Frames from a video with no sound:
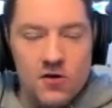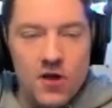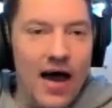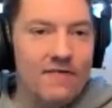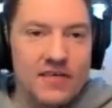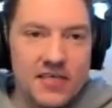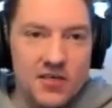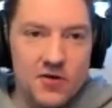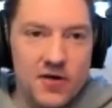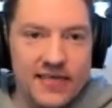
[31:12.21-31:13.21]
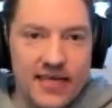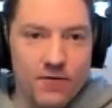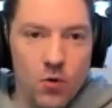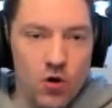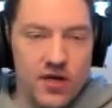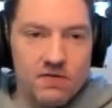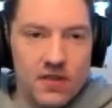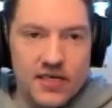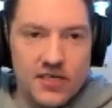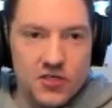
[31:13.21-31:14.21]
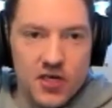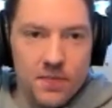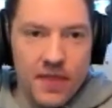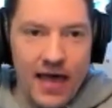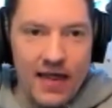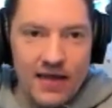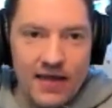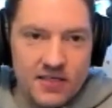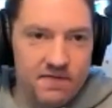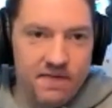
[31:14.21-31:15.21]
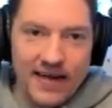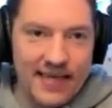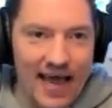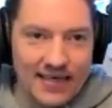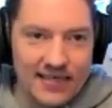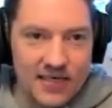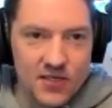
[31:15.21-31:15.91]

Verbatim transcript: Obviously, you guys have a working relationship that it's fantastic.